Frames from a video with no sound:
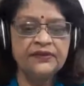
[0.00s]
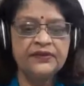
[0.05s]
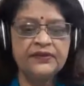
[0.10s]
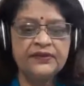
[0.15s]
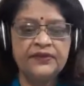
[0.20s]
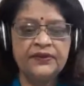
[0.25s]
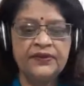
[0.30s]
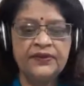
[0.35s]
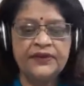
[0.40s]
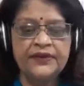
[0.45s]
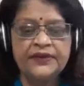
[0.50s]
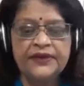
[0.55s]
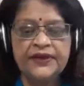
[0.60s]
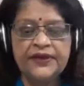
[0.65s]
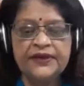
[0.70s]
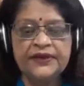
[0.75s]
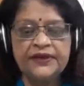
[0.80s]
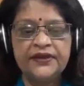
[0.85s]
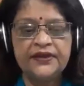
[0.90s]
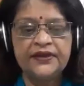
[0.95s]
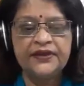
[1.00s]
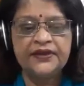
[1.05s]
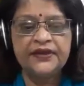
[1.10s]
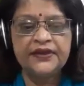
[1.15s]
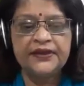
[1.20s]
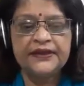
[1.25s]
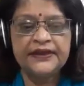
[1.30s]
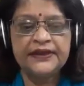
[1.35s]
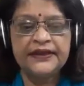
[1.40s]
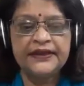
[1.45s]
all right,
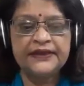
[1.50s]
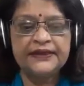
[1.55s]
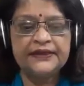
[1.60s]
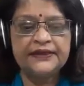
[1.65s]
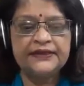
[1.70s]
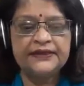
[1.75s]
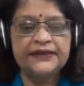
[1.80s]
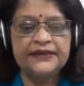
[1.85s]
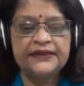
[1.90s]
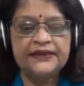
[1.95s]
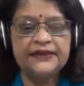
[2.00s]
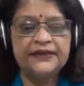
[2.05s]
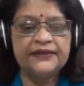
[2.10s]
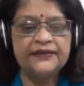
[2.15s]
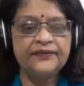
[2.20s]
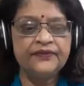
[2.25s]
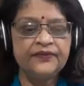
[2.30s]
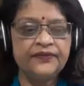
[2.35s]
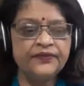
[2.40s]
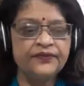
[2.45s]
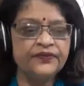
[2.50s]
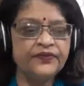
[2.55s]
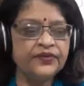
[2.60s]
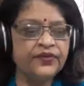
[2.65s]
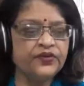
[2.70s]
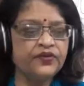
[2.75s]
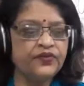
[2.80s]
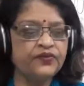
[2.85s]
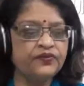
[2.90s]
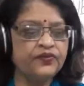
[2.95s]
and he
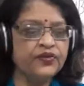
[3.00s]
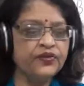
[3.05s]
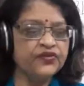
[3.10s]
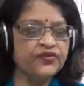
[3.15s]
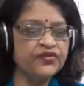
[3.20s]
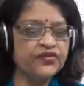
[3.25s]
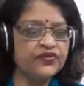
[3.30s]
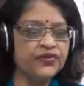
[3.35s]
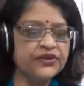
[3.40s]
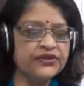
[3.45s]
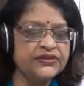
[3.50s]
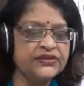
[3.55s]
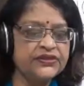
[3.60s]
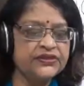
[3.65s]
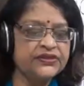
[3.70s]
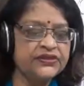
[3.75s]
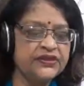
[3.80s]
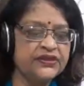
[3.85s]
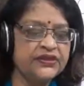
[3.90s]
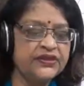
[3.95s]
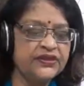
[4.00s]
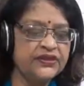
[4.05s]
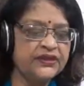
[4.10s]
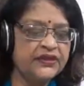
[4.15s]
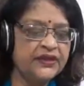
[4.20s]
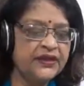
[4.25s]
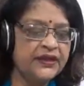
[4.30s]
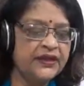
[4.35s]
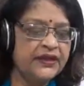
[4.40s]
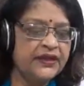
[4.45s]
moves towards the chair
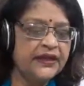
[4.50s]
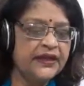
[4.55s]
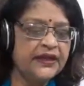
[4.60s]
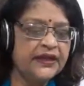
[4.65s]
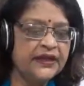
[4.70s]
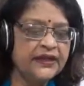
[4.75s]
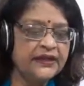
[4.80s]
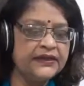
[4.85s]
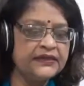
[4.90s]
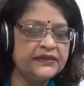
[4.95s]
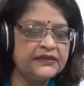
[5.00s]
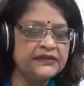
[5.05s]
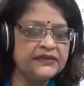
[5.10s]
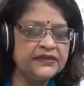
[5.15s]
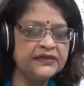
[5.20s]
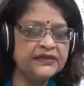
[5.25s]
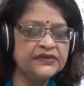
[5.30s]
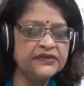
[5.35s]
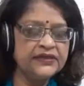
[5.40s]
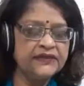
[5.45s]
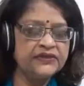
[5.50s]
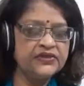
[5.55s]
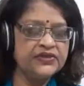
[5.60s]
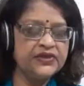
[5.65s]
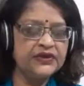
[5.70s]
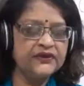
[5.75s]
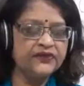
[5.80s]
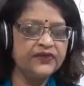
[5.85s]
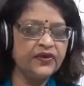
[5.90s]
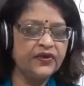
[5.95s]
and sits
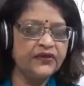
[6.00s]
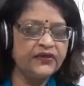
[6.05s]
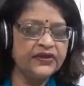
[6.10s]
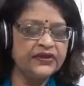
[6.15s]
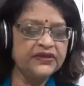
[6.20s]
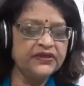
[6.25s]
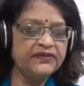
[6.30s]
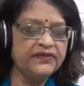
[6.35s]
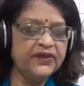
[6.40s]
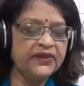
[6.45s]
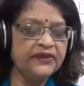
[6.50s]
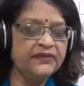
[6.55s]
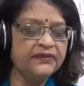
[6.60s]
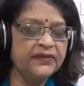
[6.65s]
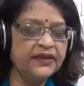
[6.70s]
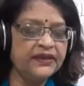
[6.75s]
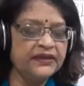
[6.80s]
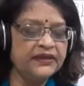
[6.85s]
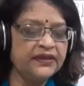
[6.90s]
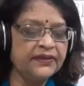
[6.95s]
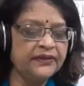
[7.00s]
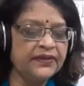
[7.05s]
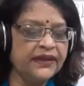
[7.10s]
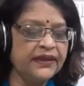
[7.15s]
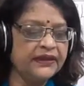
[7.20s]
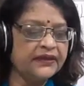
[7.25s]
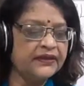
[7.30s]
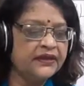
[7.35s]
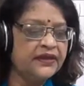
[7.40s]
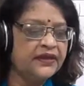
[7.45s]
himself on the divan by the back.
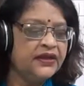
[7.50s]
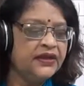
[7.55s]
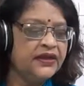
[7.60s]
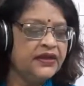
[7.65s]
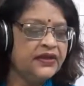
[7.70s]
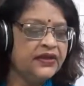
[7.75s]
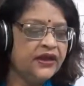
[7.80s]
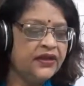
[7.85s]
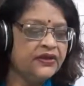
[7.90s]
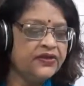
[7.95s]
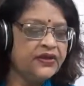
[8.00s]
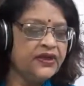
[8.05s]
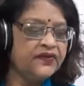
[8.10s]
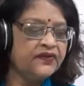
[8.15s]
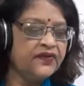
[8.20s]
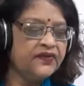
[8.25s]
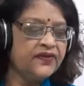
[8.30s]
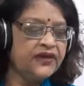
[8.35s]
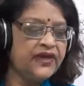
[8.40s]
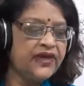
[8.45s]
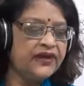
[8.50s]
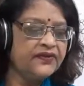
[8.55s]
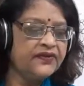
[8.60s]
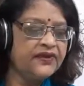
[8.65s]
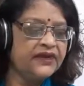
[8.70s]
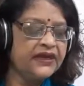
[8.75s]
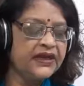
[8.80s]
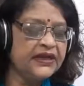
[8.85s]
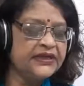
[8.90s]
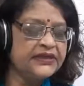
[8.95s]
Now then we will have a
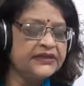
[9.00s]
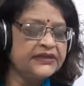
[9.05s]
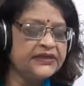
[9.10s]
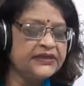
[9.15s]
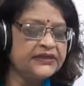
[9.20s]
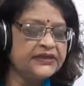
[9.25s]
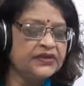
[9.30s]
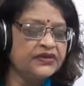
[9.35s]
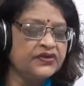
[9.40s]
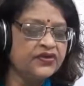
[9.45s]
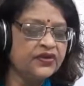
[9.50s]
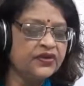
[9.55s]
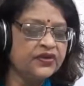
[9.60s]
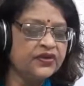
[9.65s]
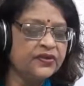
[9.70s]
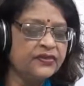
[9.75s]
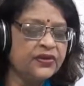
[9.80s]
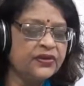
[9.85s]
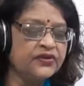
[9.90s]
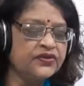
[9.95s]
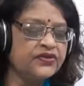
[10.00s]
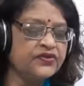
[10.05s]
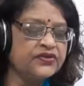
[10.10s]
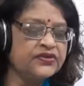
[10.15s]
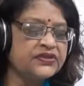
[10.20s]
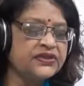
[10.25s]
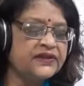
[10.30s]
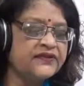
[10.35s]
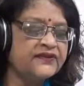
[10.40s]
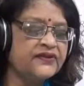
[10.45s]
nice little talk about
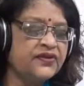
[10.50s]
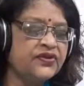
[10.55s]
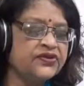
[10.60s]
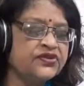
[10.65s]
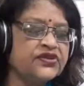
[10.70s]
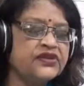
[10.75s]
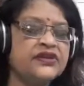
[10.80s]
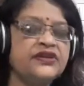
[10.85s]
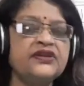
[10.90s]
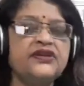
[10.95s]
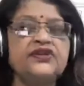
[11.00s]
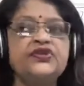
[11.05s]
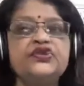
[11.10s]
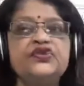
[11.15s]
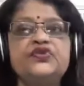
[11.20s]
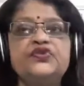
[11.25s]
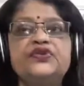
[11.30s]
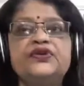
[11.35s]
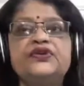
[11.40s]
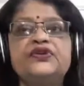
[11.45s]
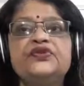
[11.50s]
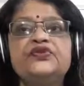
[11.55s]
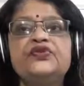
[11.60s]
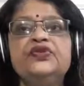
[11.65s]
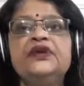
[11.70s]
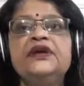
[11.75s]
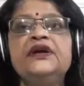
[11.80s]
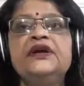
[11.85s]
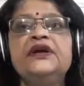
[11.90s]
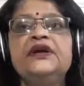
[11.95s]
yourself. Now children, intruder
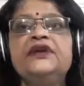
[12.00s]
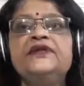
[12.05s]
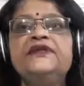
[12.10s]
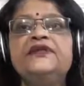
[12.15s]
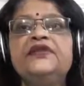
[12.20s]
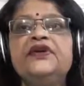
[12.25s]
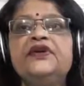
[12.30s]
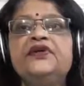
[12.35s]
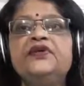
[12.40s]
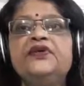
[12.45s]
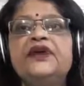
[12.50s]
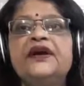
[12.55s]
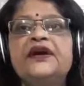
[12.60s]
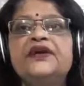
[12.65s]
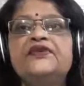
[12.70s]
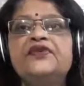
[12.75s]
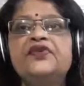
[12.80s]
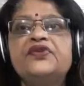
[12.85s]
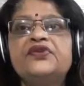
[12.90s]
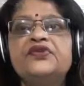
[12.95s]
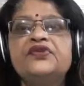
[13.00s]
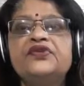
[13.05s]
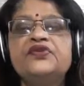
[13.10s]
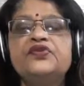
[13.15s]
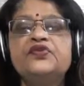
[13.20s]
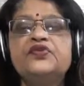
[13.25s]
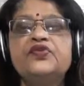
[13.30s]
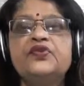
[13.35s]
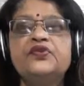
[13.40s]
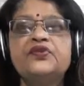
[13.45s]
told, now I wanted to
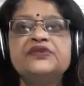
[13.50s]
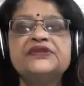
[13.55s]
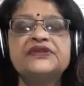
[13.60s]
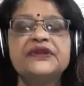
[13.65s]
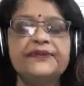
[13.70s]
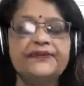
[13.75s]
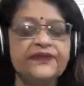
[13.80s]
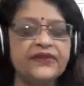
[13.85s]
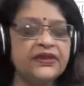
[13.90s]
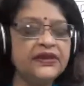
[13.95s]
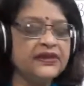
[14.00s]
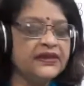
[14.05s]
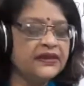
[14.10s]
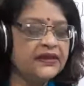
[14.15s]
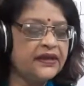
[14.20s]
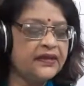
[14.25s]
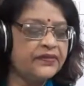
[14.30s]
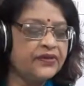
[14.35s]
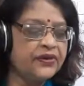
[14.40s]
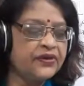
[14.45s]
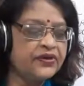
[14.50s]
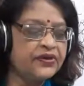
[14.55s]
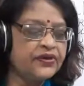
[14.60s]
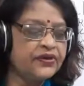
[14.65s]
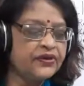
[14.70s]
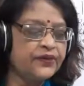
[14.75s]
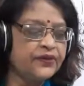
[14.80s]
know something about you.